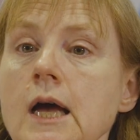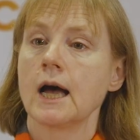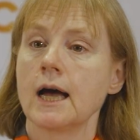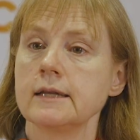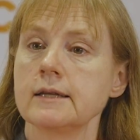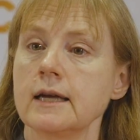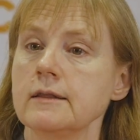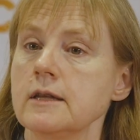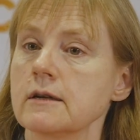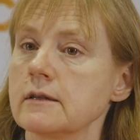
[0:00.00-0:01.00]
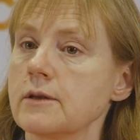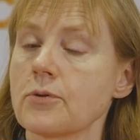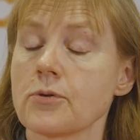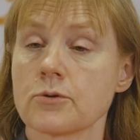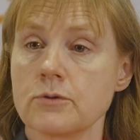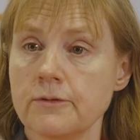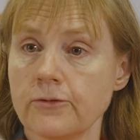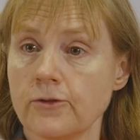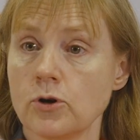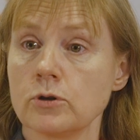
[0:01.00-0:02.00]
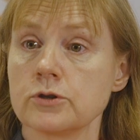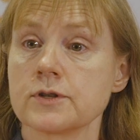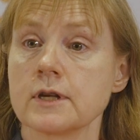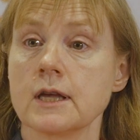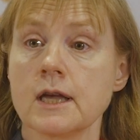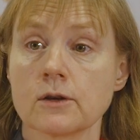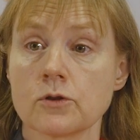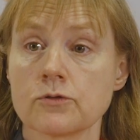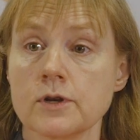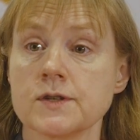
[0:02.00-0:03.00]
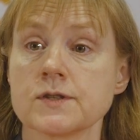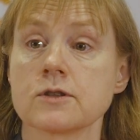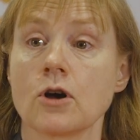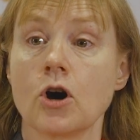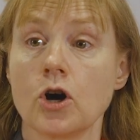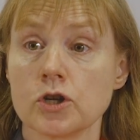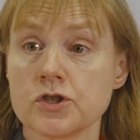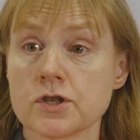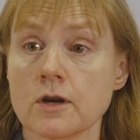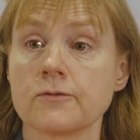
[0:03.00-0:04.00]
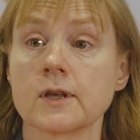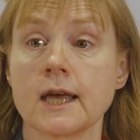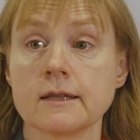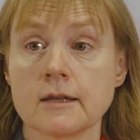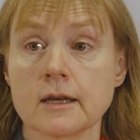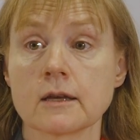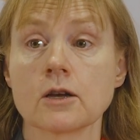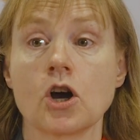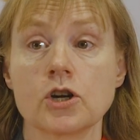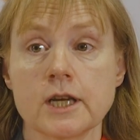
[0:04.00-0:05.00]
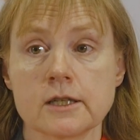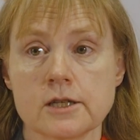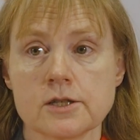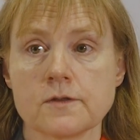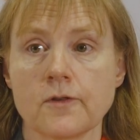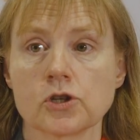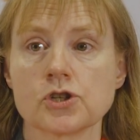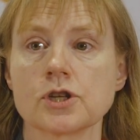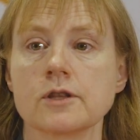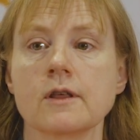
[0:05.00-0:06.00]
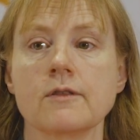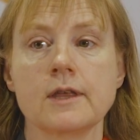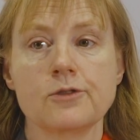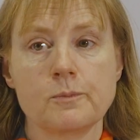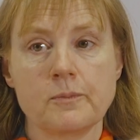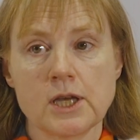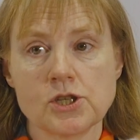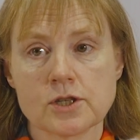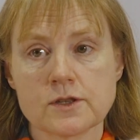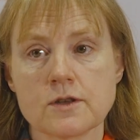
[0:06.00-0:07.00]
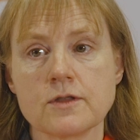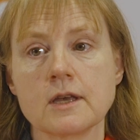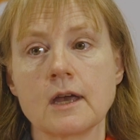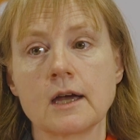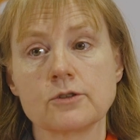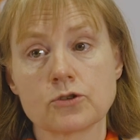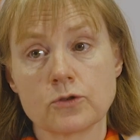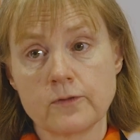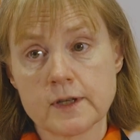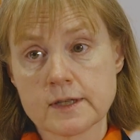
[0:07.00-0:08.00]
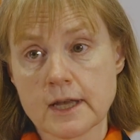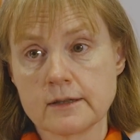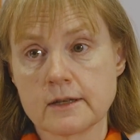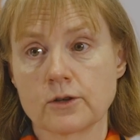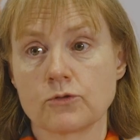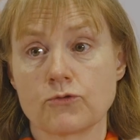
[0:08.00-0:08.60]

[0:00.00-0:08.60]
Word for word: had a nearly threefold increased odds of getting cardiac dysfunction than the patients on the atorvastatin